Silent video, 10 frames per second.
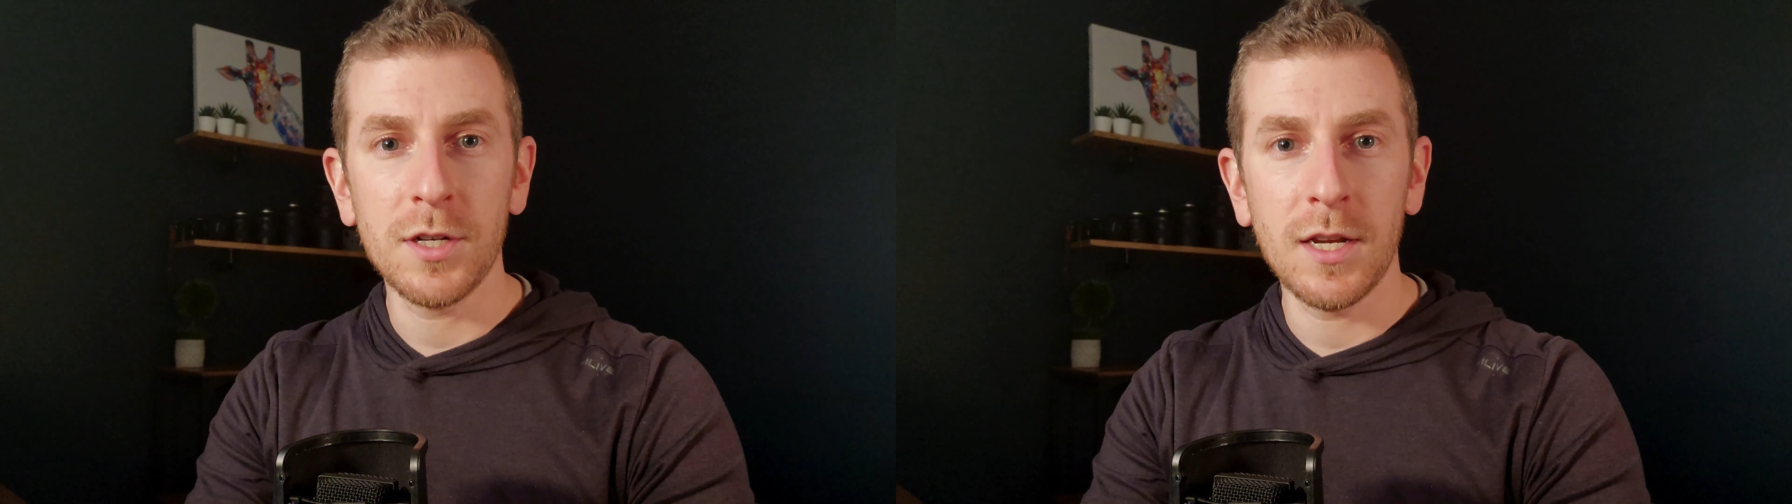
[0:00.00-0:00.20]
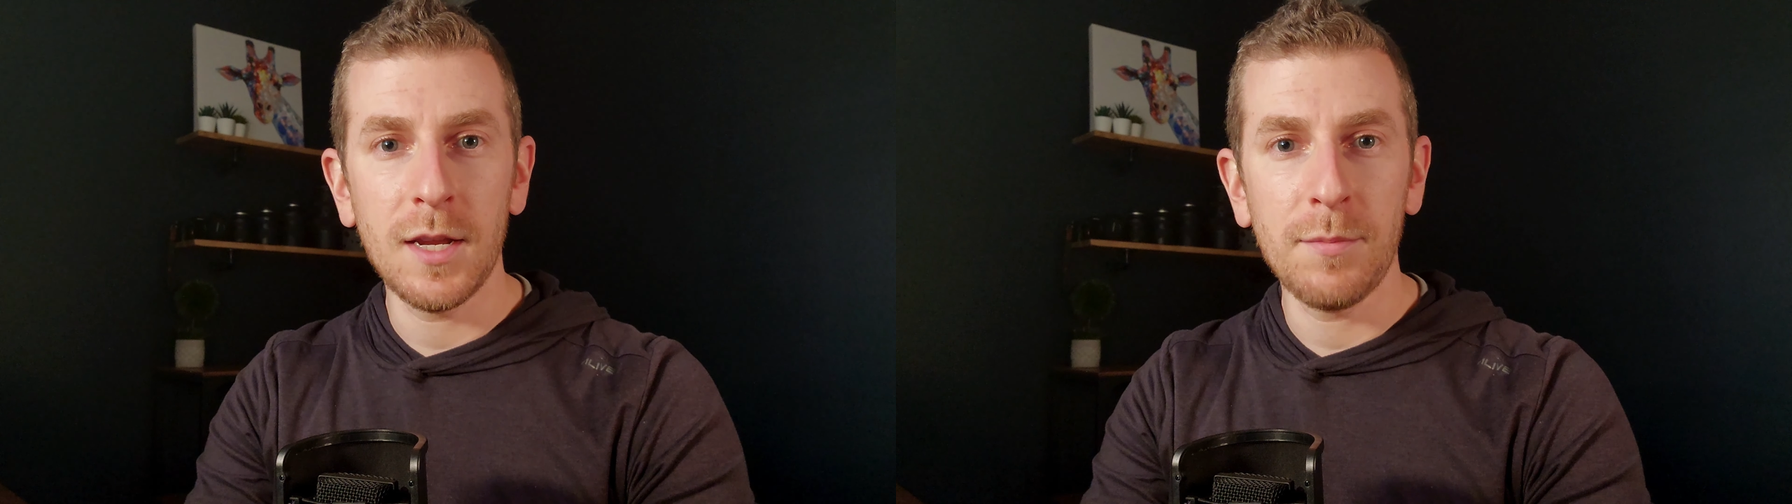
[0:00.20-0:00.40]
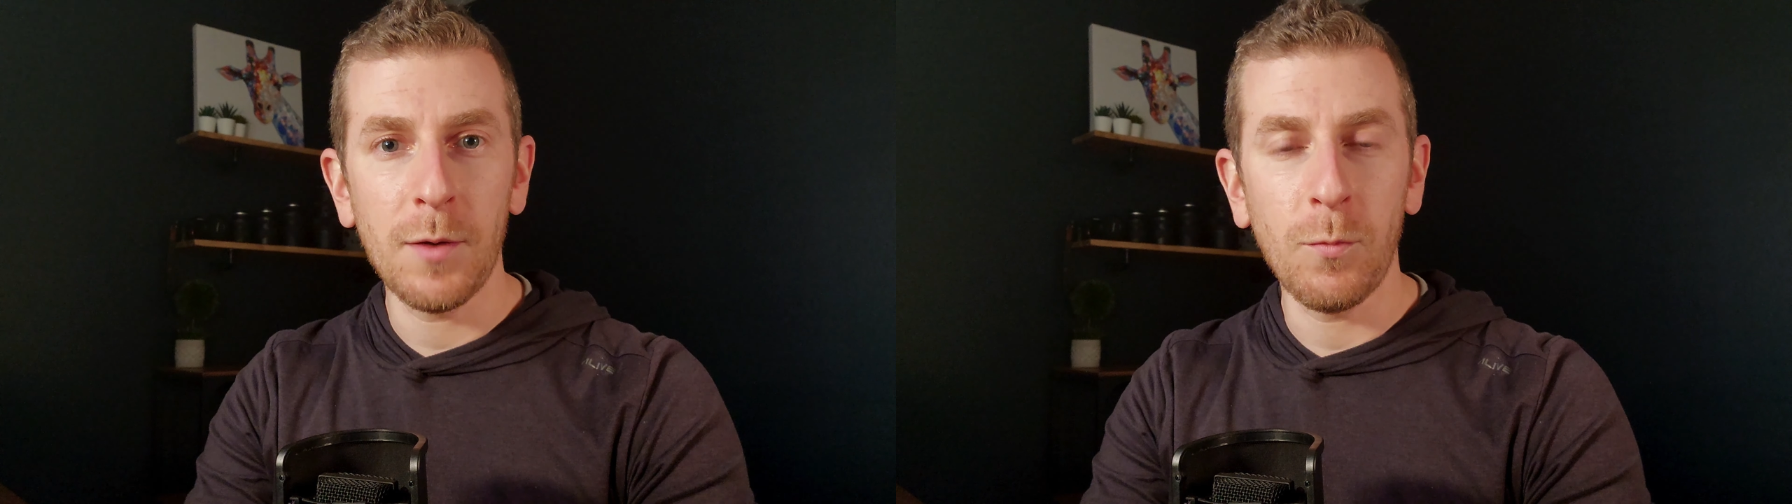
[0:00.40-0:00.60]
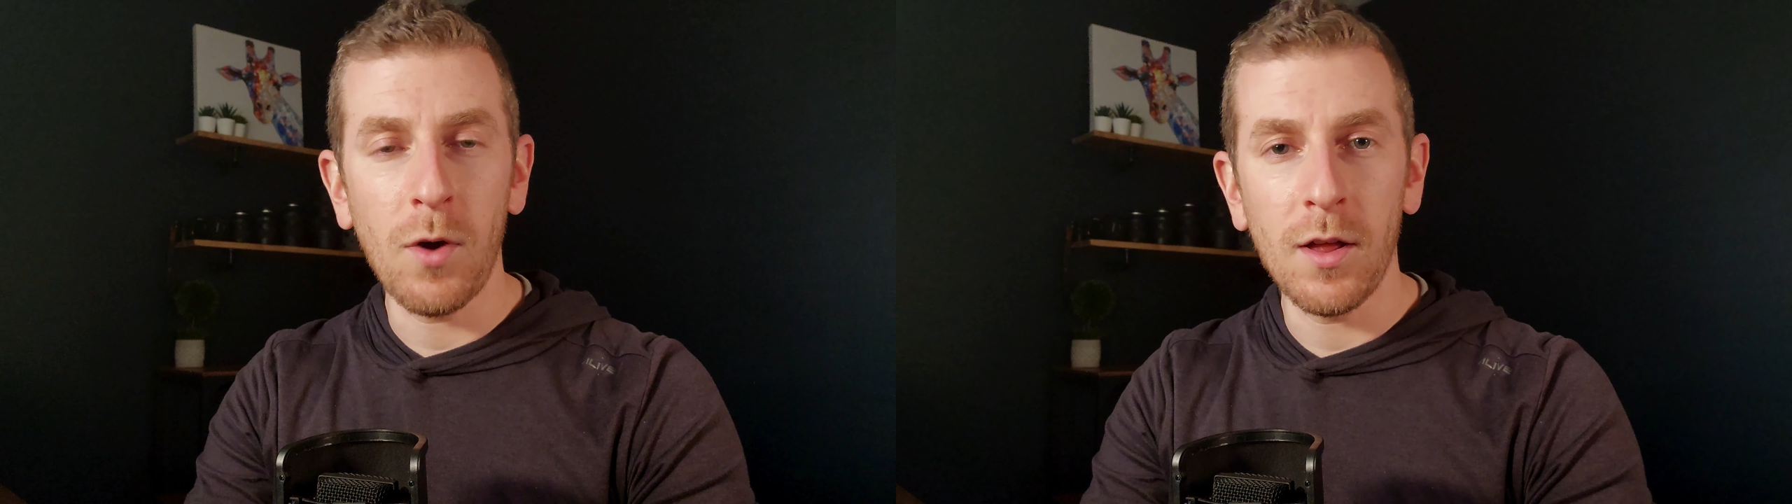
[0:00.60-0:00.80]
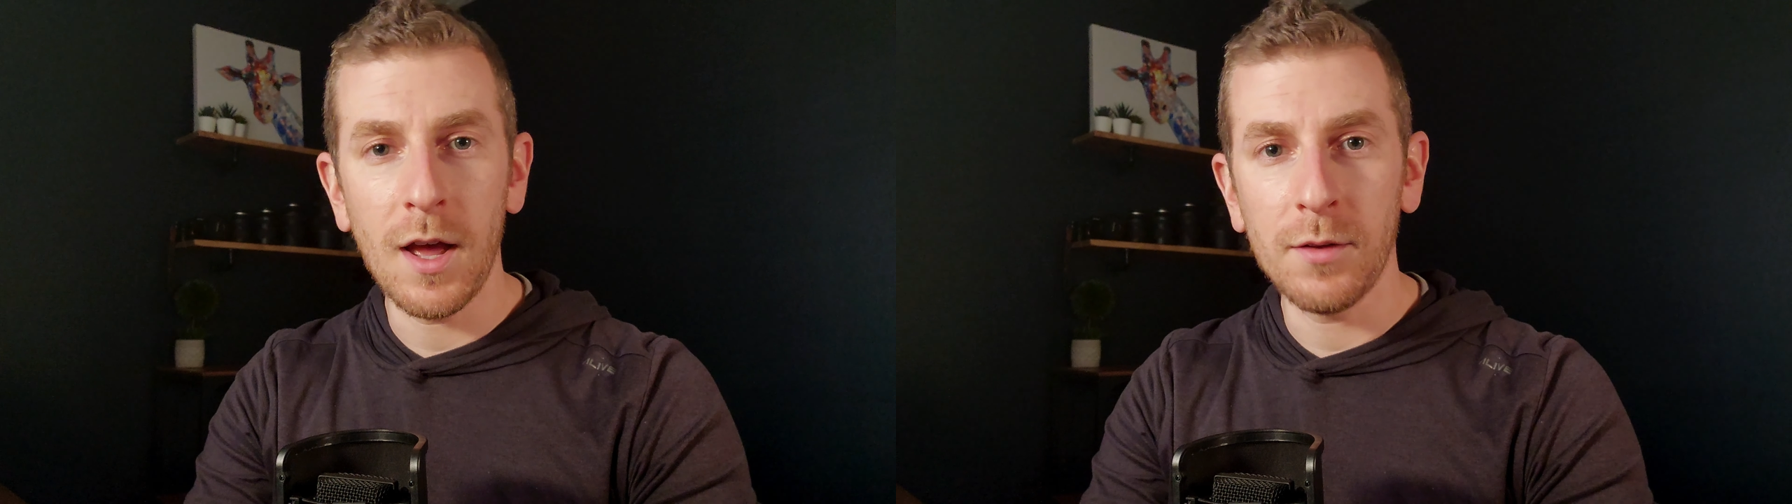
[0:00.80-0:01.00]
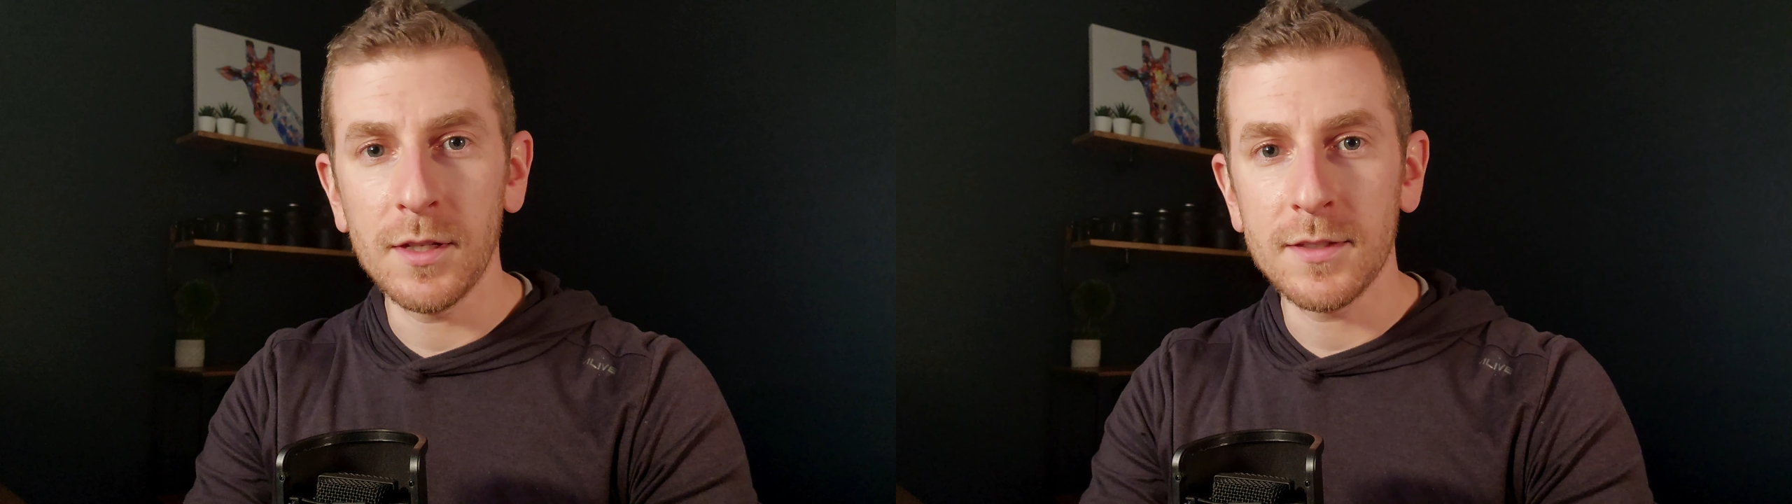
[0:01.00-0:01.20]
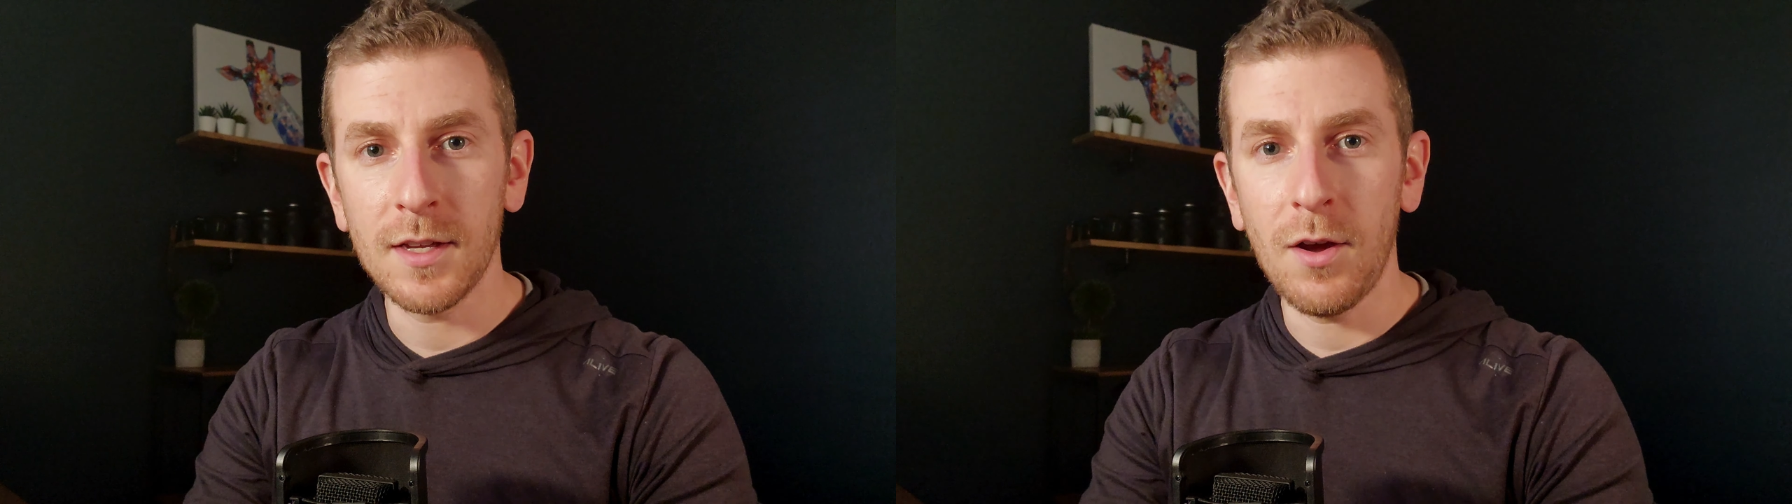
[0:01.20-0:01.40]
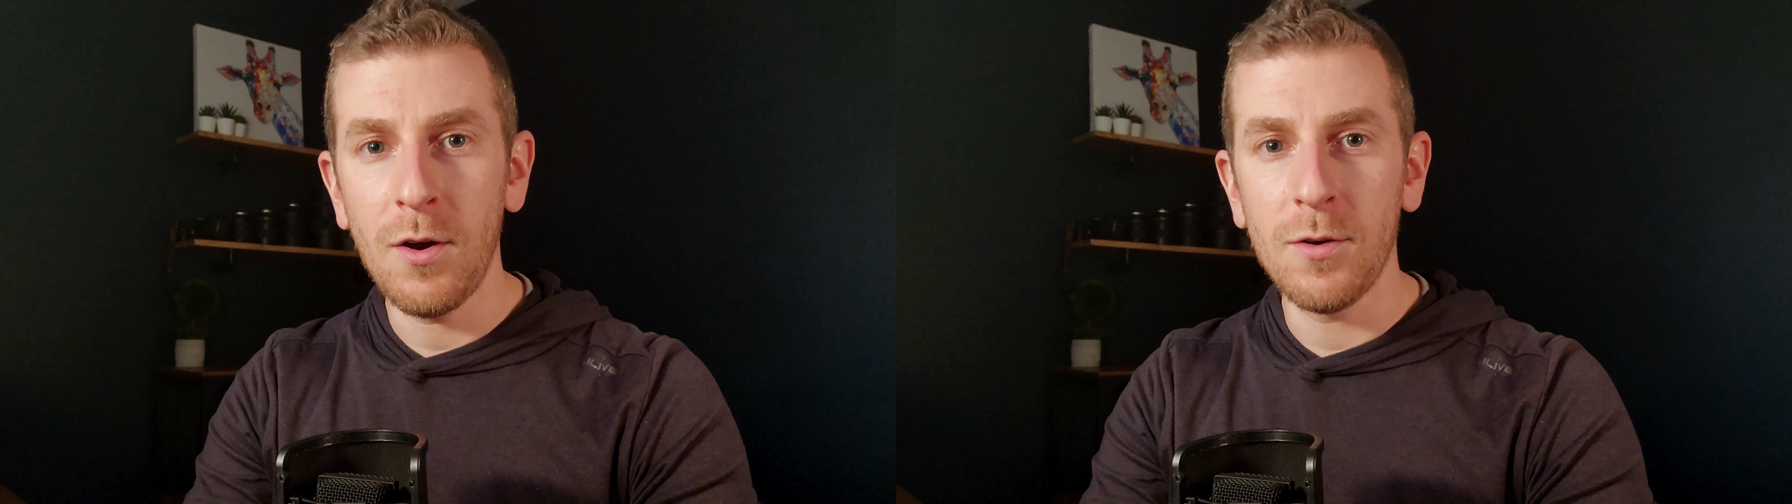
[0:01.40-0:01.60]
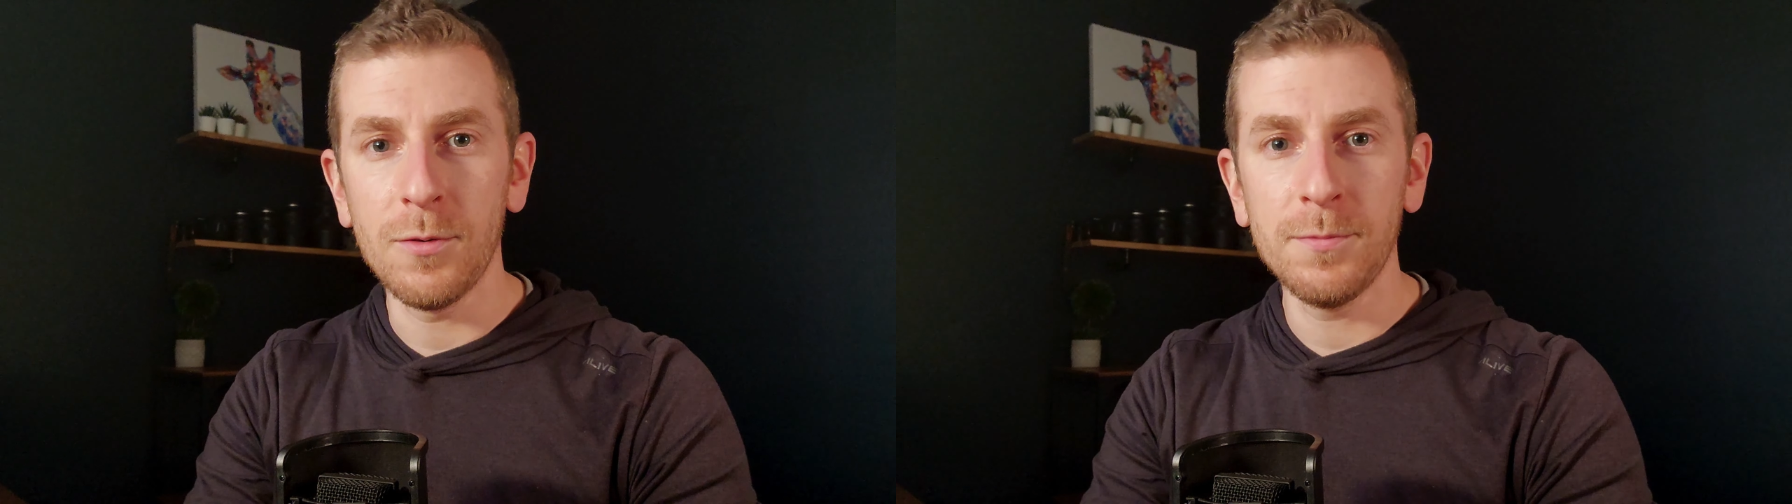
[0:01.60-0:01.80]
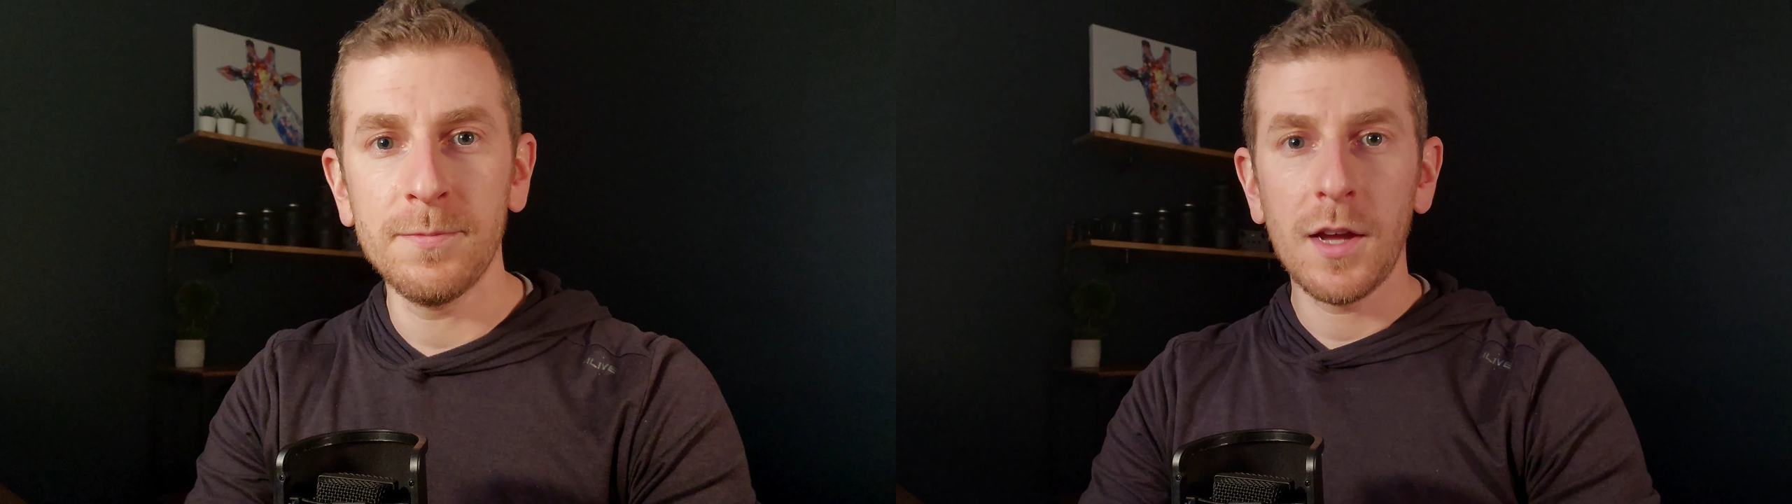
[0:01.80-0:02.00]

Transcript: it in my wall outlets at home.